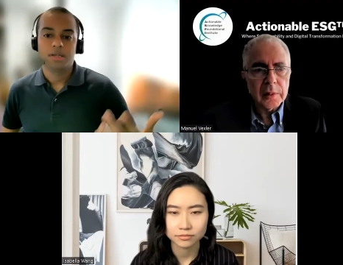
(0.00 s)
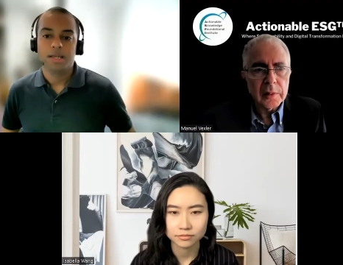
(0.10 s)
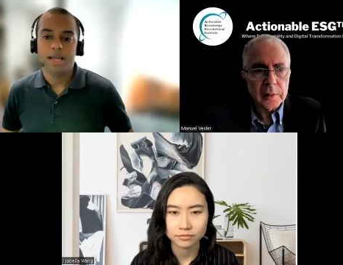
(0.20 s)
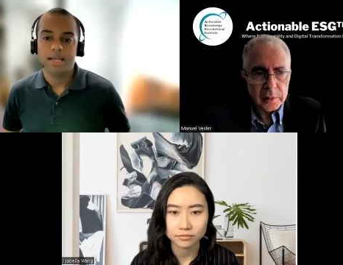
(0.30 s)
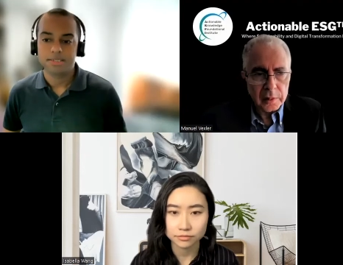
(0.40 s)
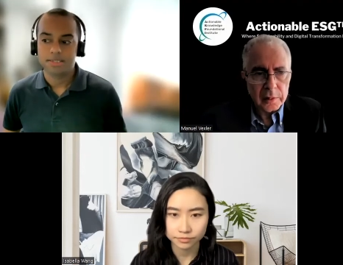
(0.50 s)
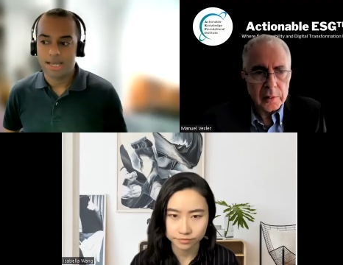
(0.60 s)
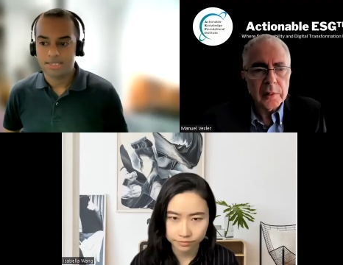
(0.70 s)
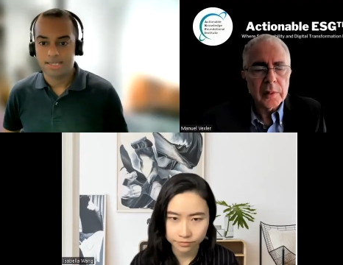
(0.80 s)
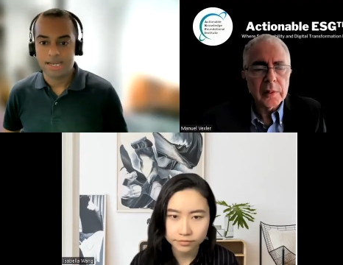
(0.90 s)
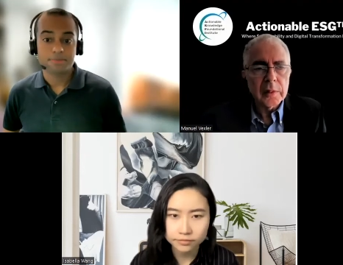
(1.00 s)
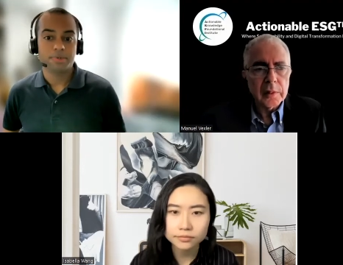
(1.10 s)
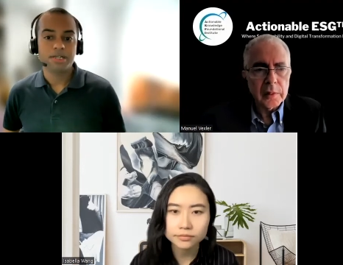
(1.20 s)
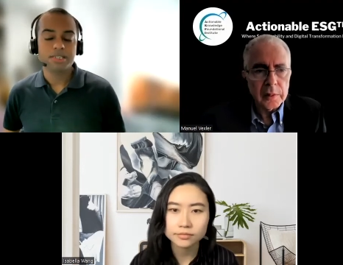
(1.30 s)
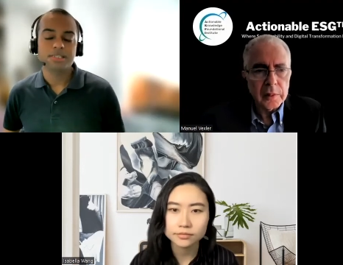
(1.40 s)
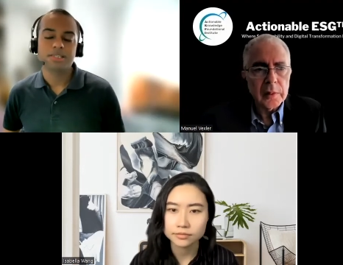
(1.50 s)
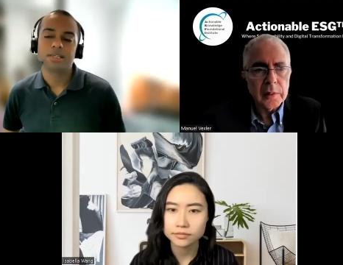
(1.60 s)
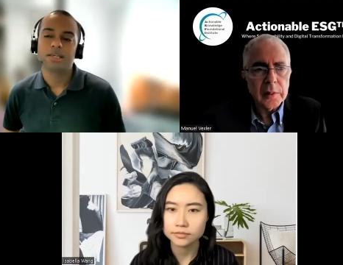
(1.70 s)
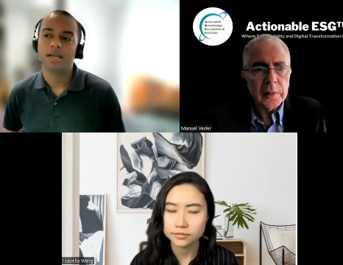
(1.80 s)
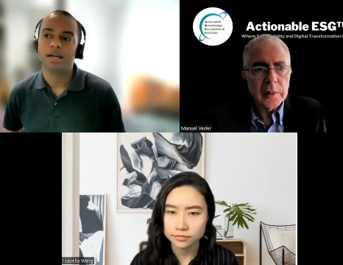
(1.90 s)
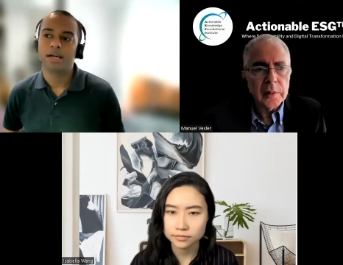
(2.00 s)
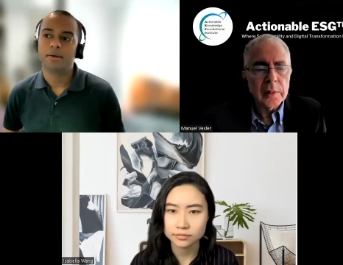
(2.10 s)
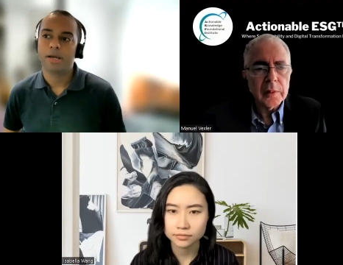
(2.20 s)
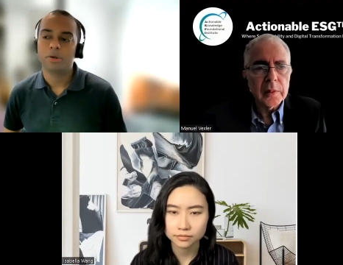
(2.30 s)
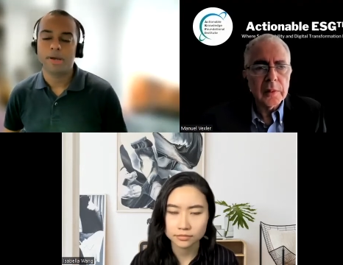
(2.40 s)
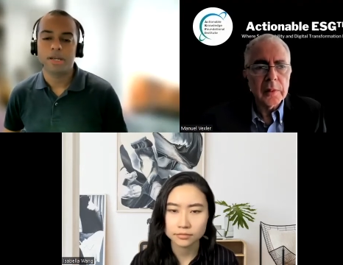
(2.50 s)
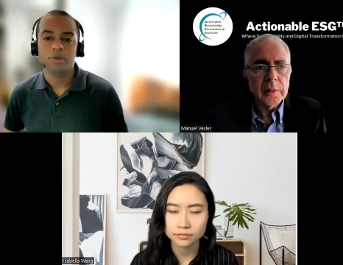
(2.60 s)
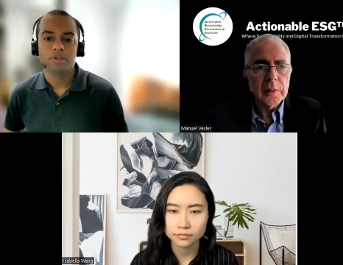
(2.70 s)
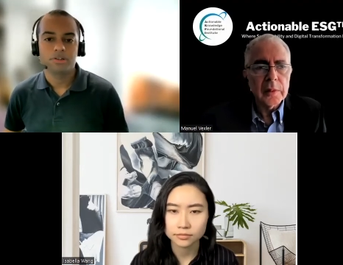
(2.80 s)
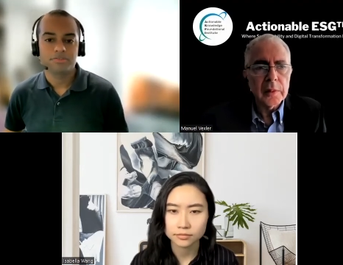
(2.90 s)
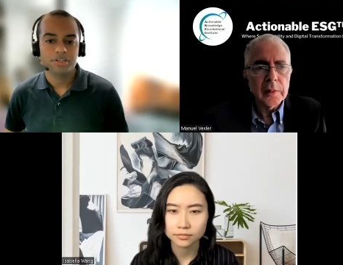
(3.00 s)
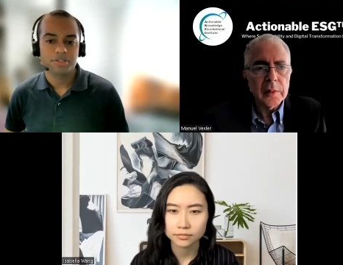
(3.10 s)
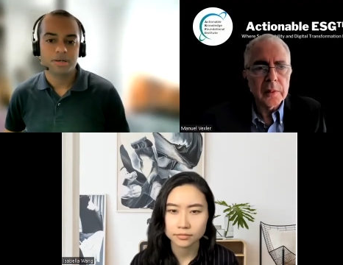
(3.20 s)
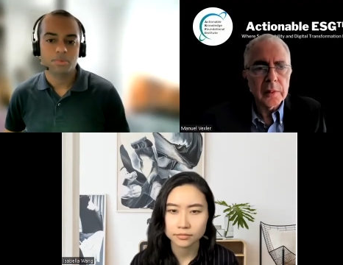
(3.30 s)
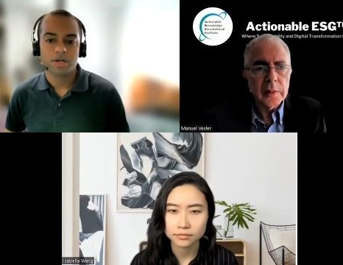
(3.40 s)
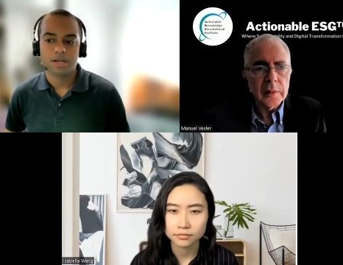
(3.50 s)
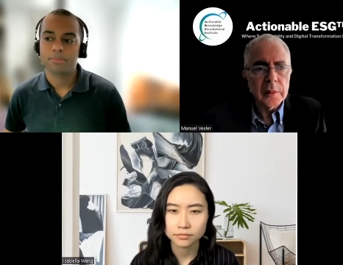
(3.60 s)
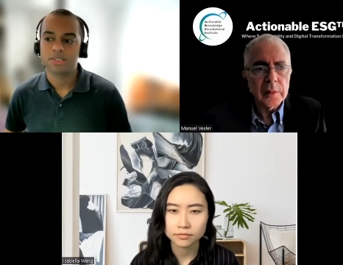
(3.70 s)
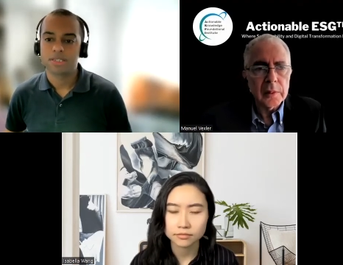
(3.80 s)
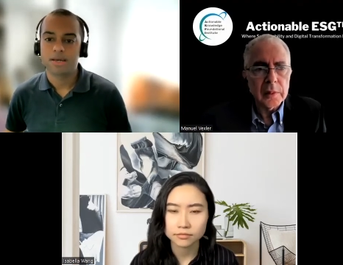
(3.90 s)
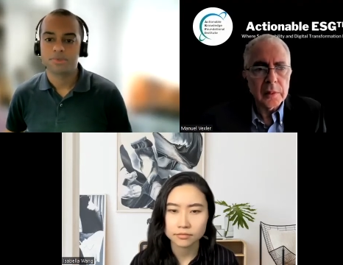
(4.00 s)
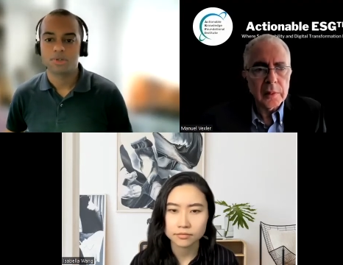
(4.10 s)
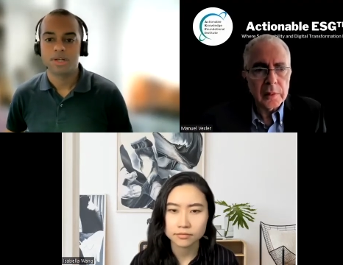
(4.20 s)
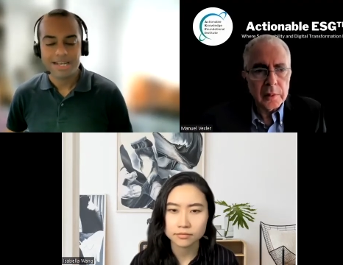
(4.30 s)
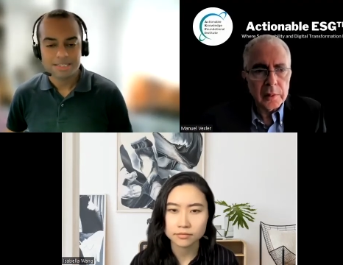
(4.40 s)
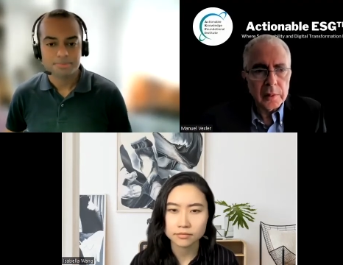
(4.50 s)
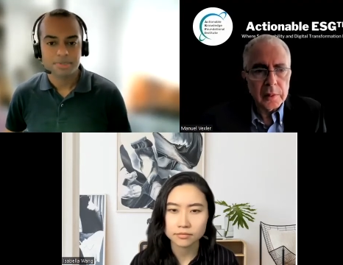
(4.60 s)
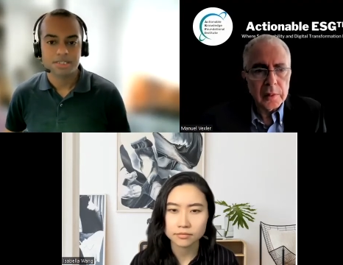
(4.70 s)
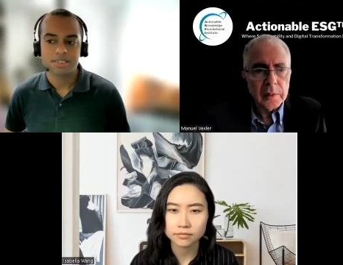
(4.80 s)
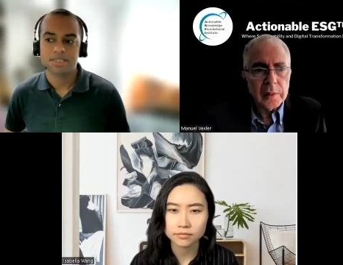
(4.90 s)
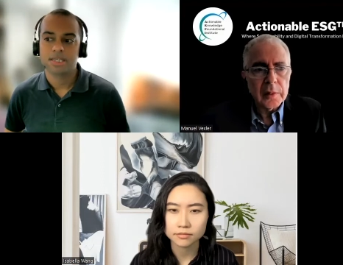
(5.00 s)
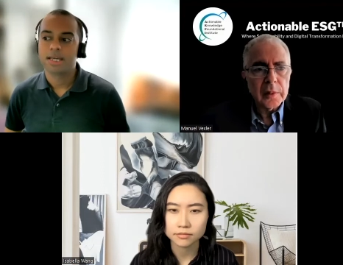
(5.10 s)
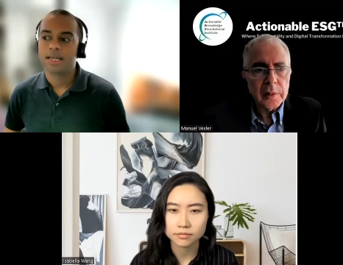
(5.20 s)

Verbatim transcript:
Speaker 1: as mm-hmm. as experts, um, I know Manuel, you referred to that word a couple of times on experts.